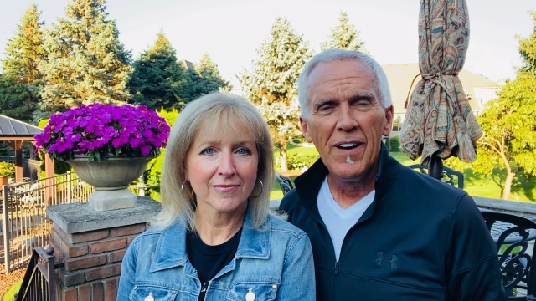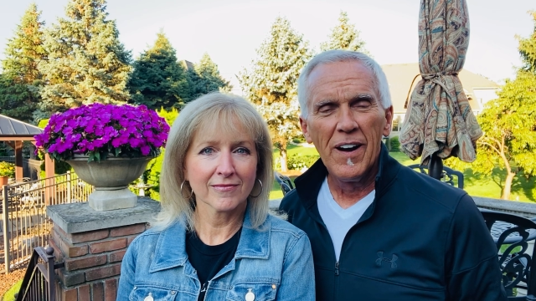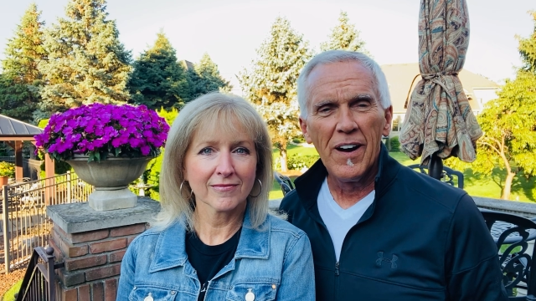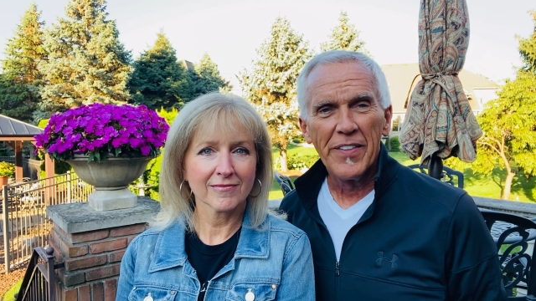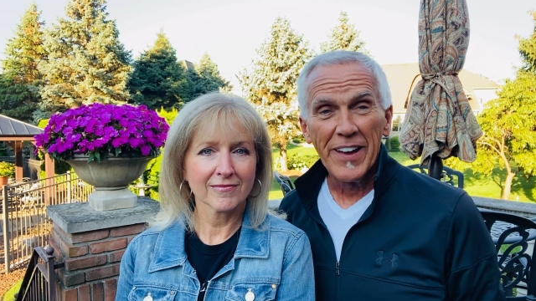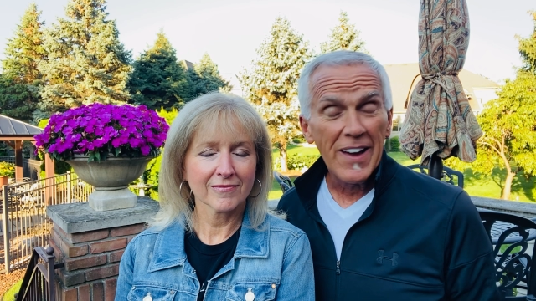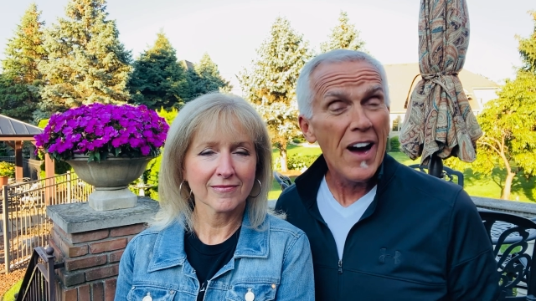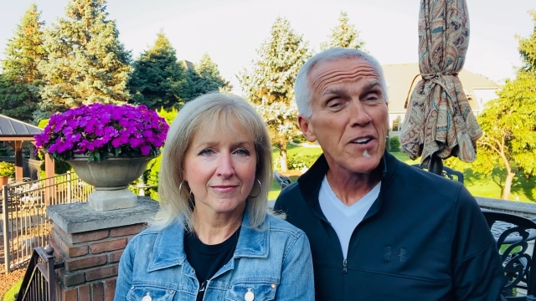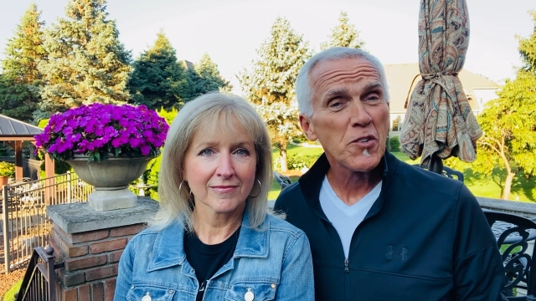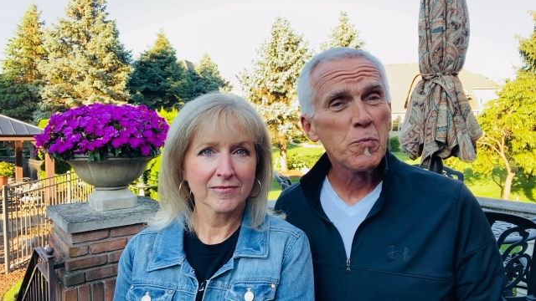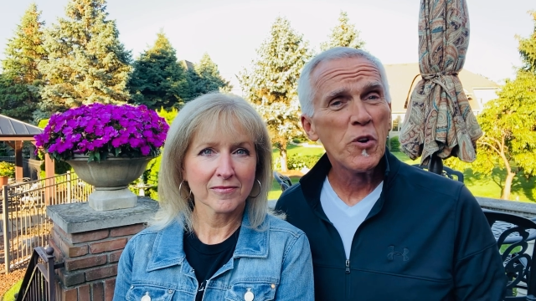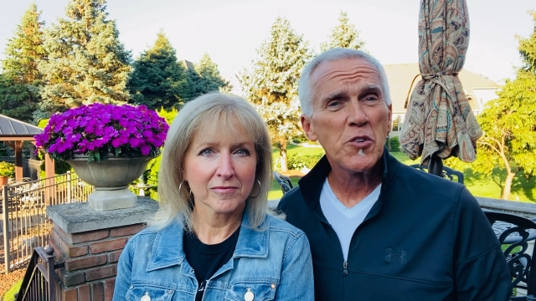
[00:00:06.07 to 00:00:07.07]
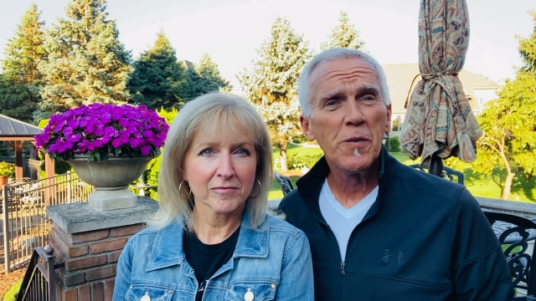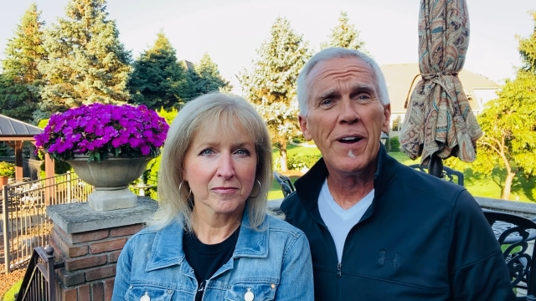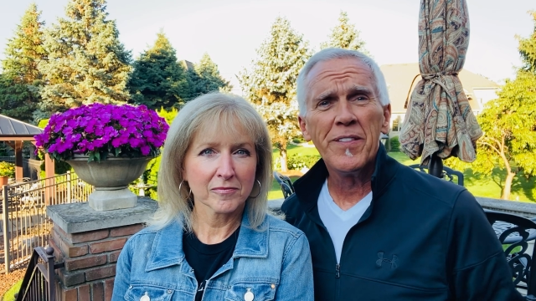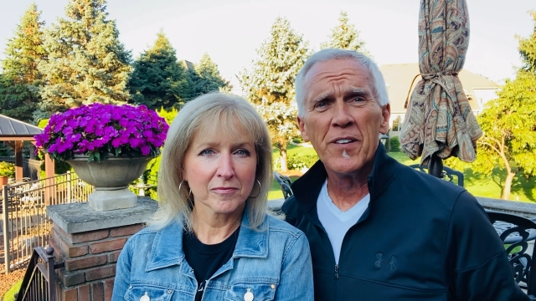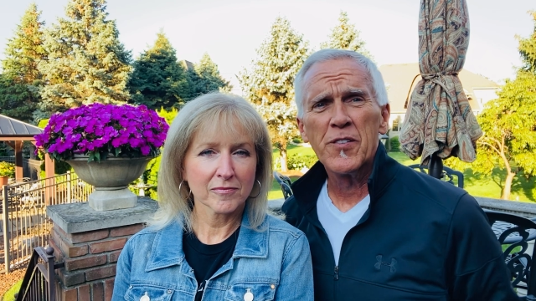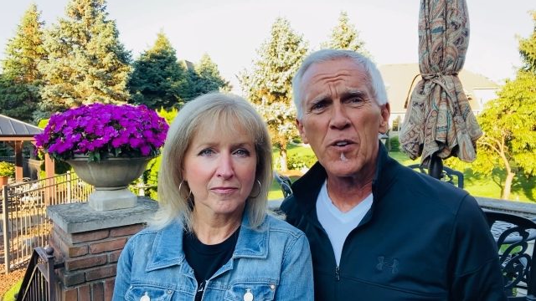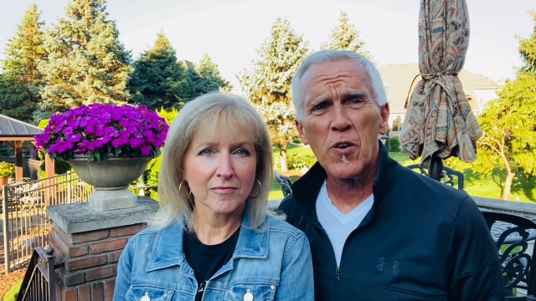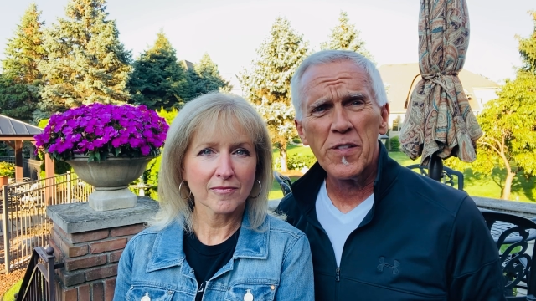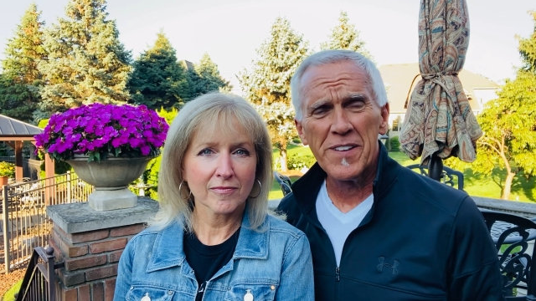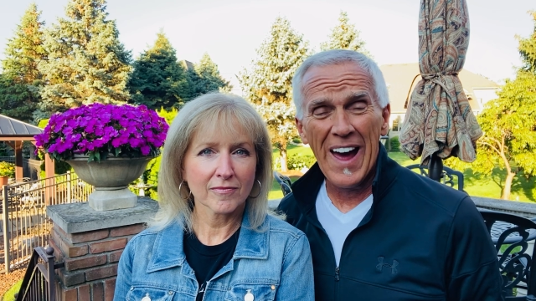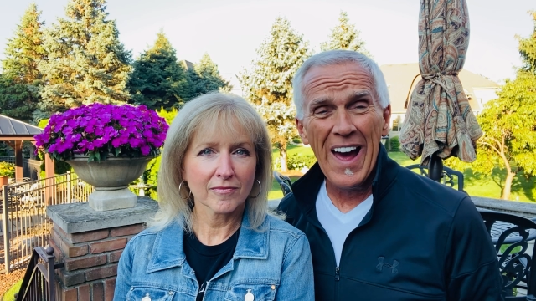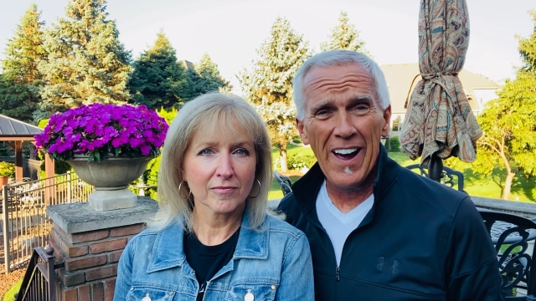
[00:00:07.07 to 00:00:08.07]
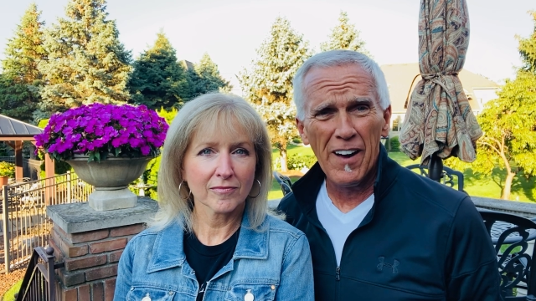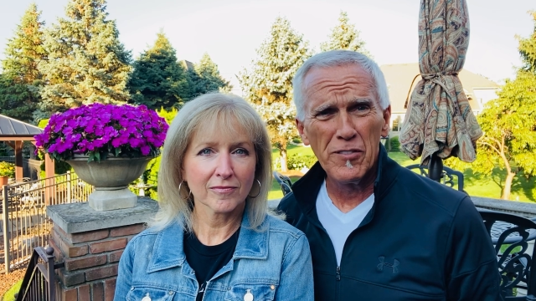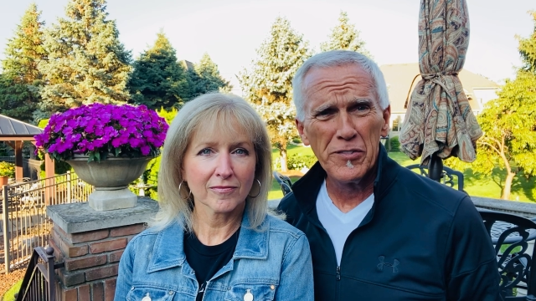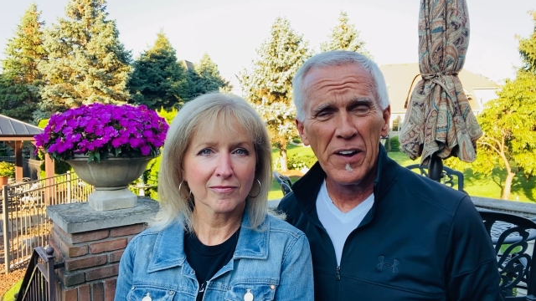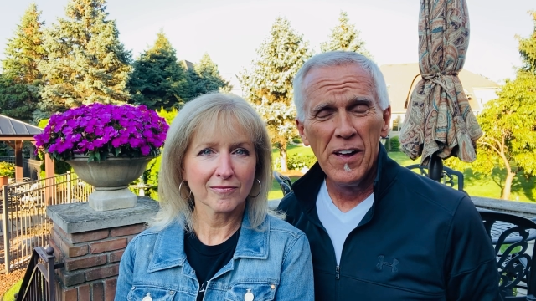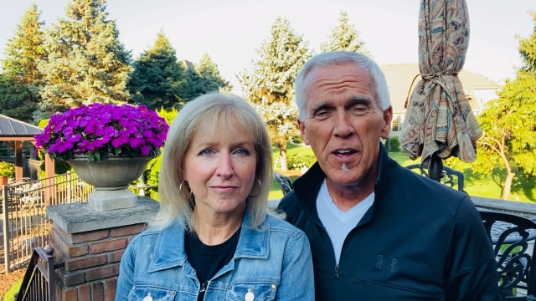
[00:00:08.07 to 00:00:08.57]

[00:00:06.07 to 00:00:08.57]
Speaker 1: uh, that God has put you on this earth to have?